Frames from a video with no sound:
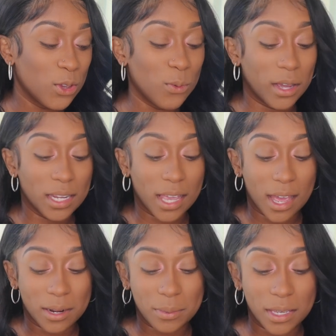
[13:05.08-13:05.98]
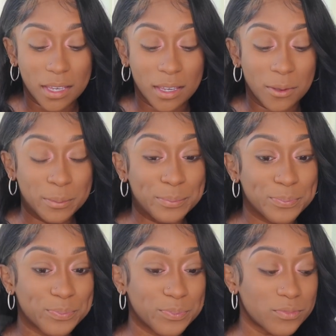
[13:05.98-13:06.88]
you want to kind of be
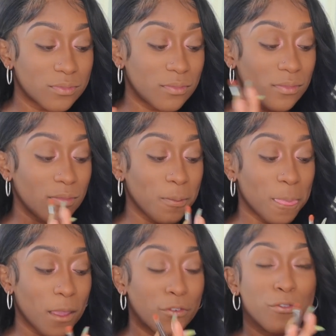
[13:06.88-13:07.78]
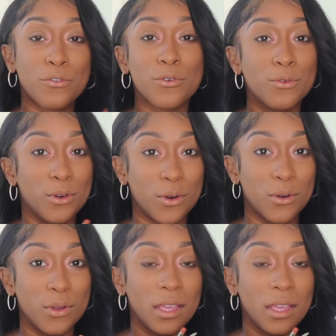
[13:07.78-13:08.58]
frugal.